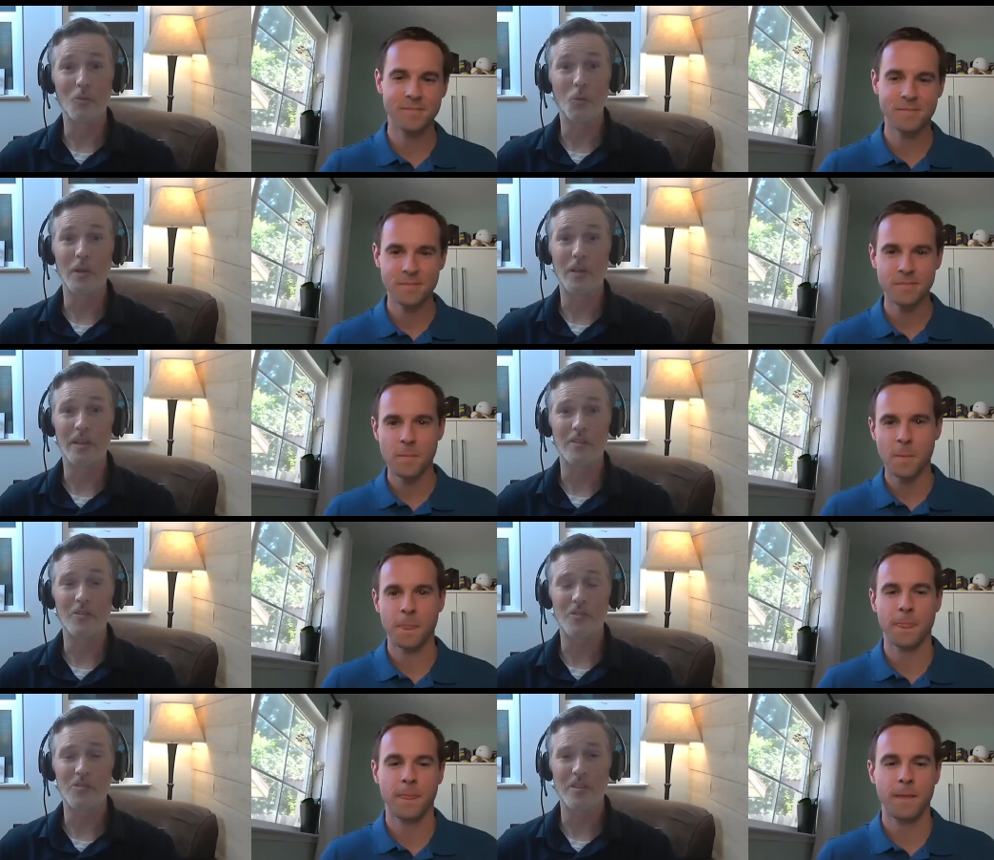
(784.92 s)
Speaker 1: really
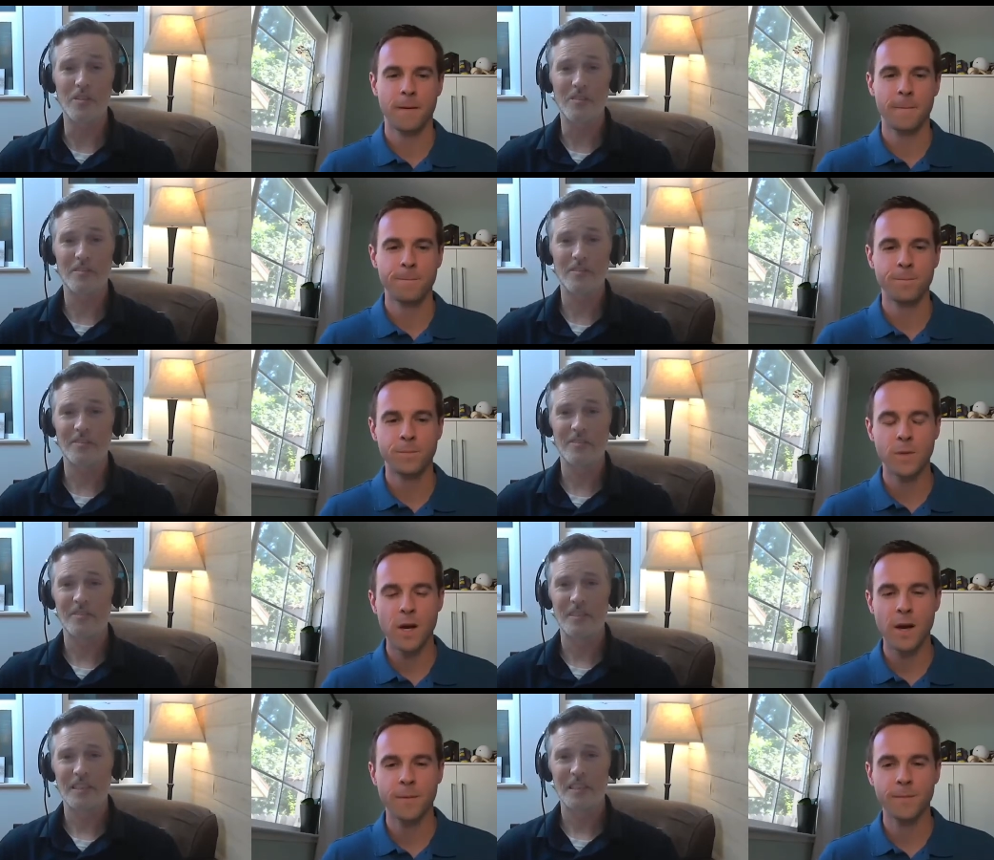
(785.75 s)
interesting.
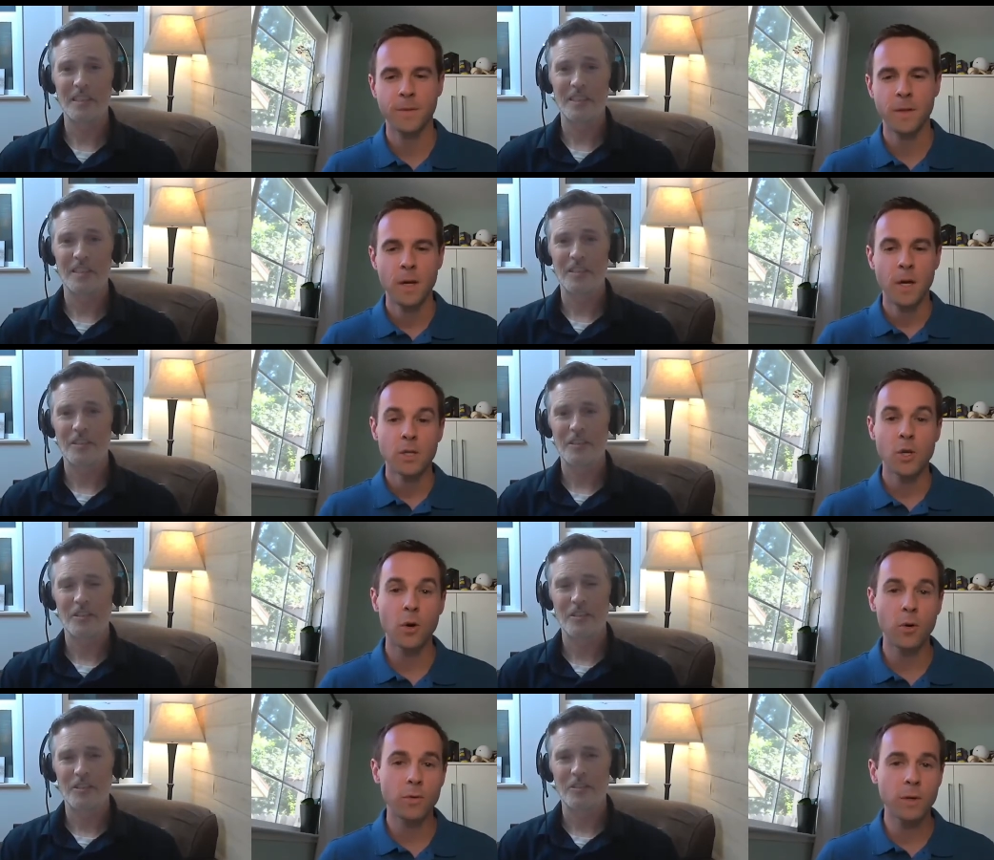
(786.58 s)
Speaker 2: Yeah.
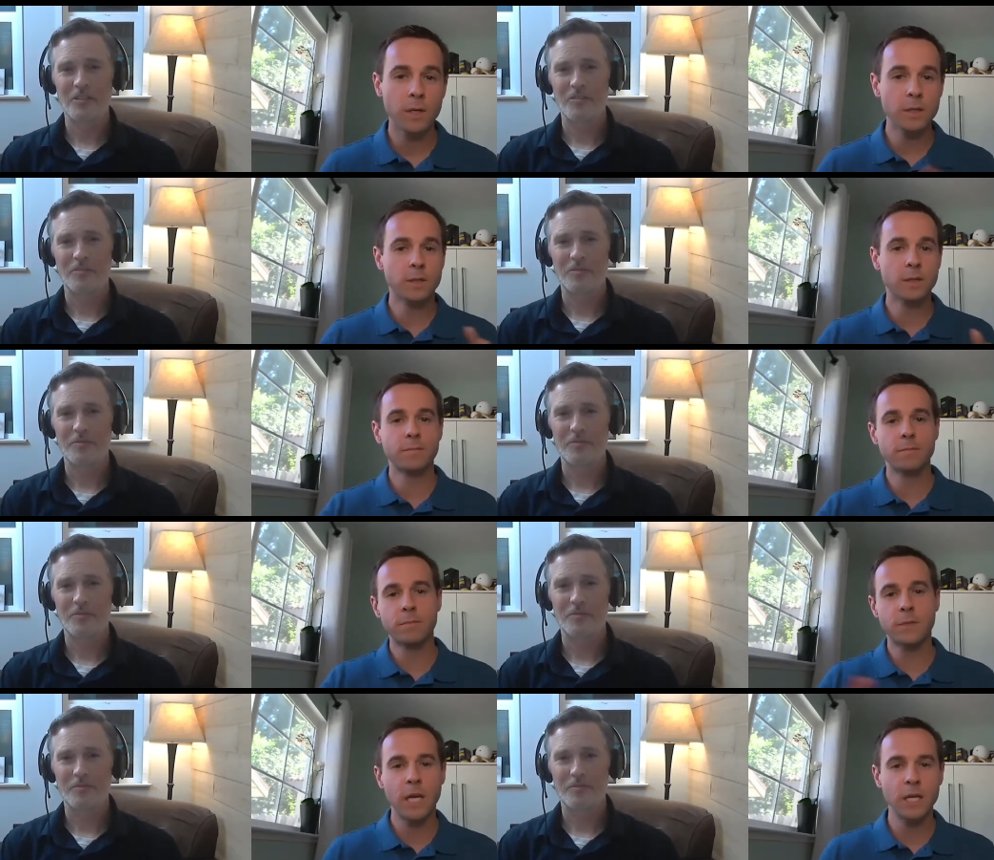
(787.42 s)
So
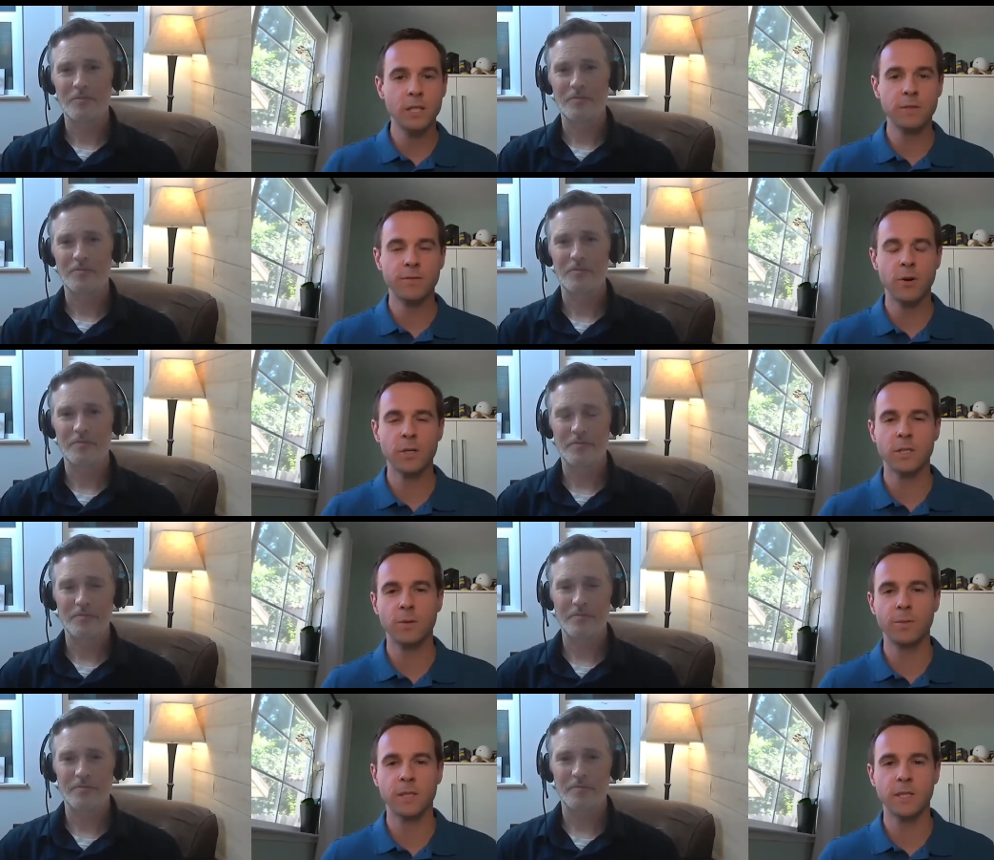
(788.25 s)
changing
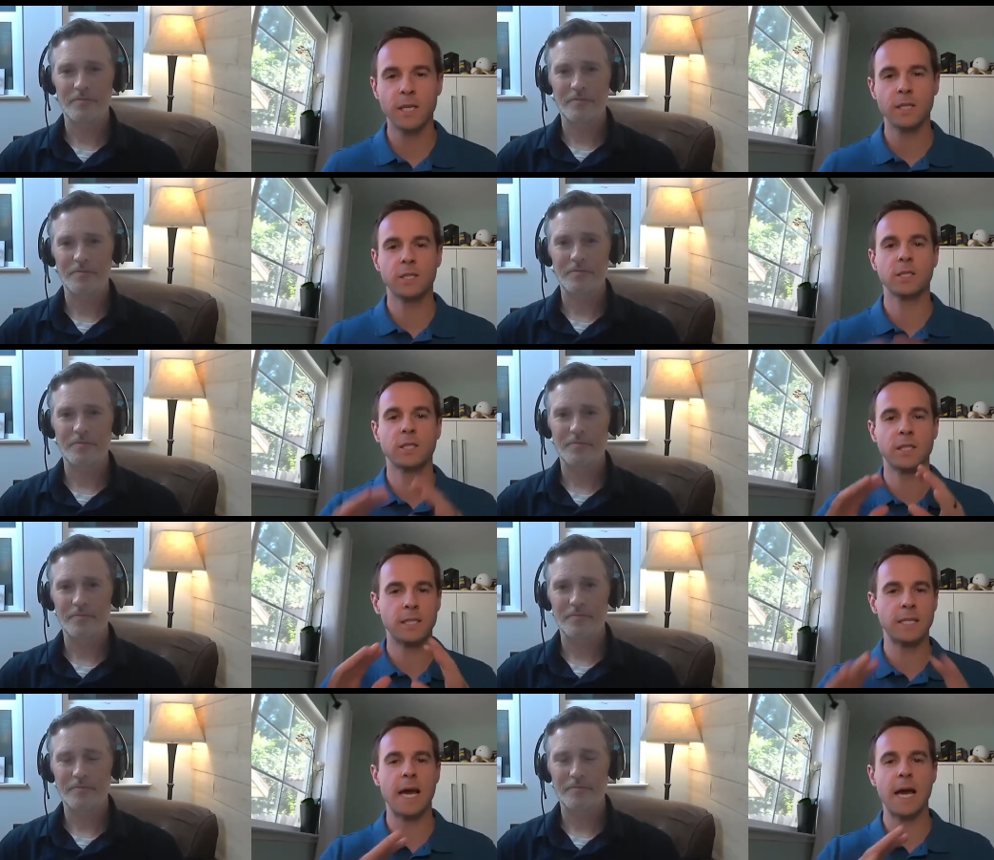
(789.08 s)
focus a little bit, instead of
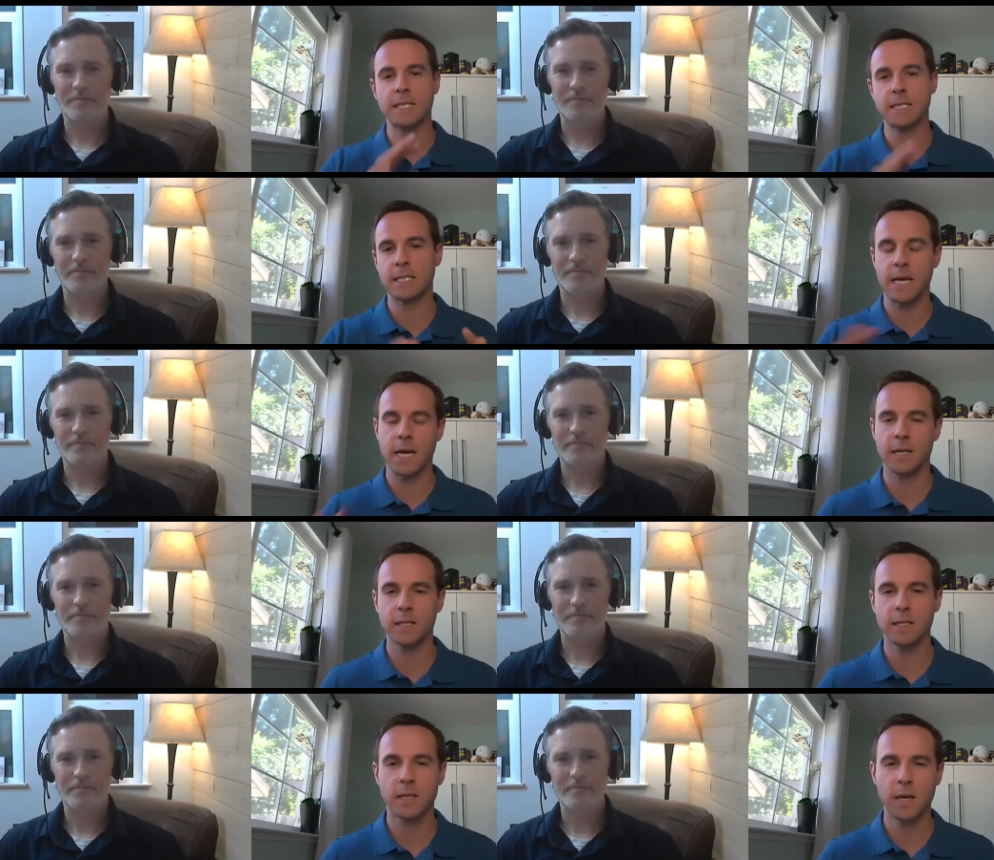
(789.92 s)
just stats and
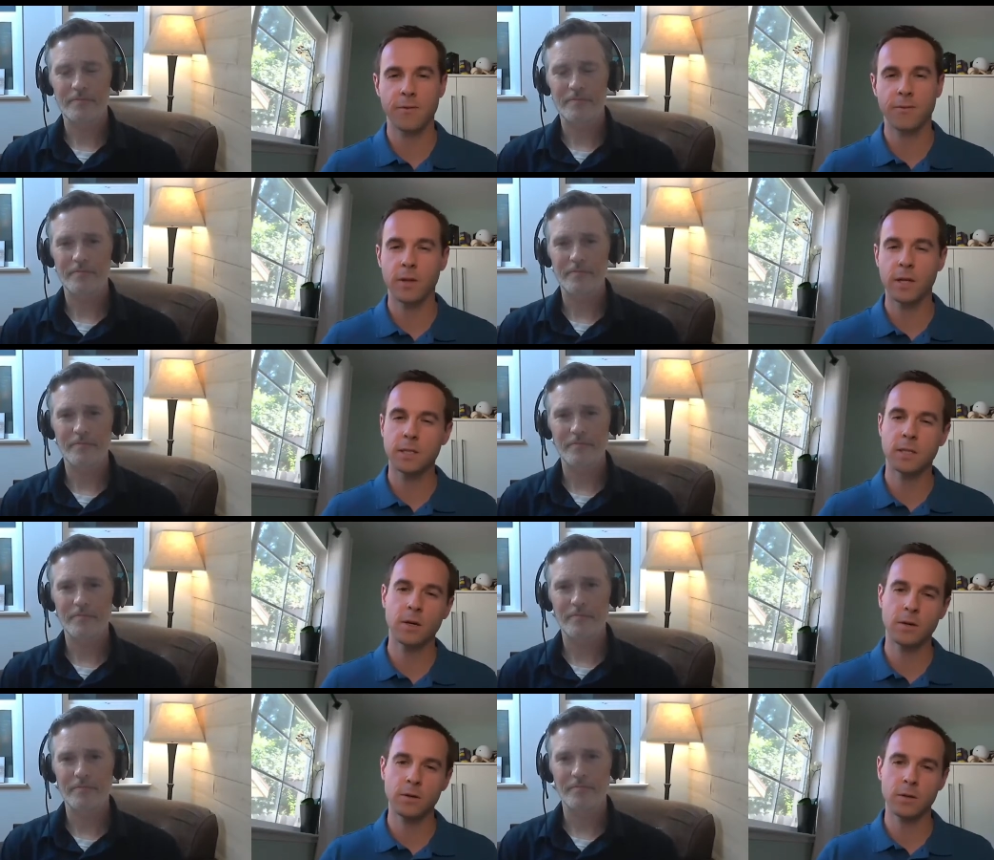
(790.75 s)
data and stuff,
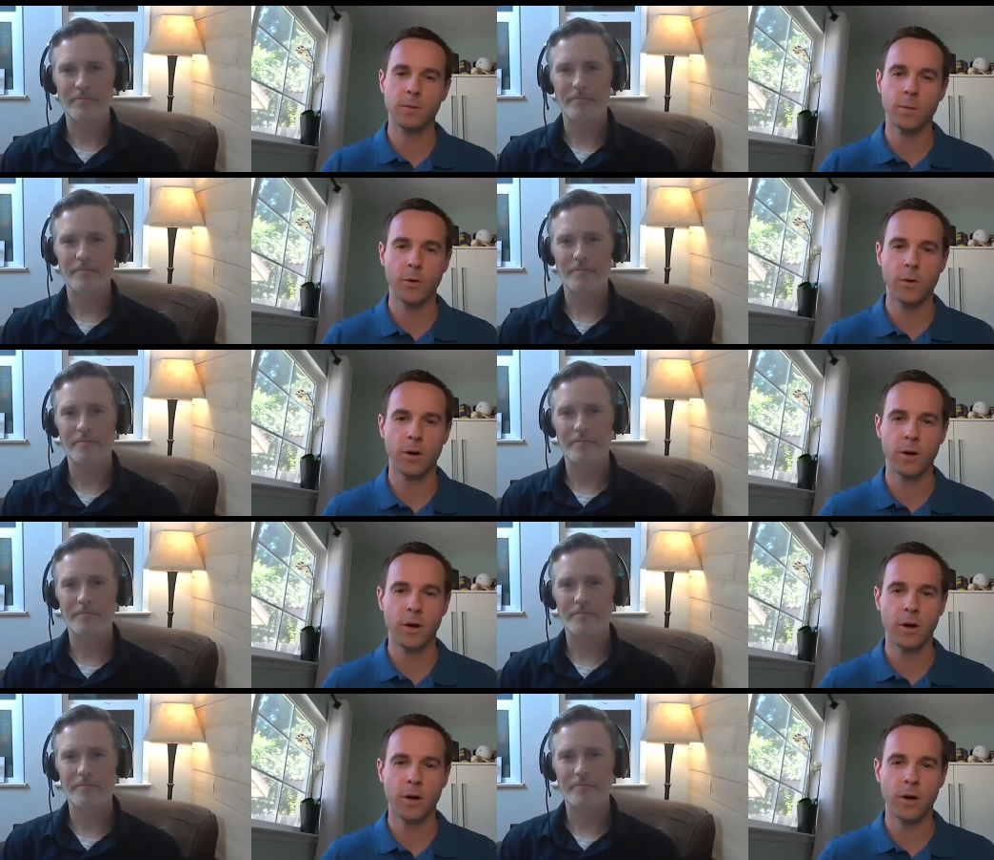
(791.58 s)
let's go a little bit more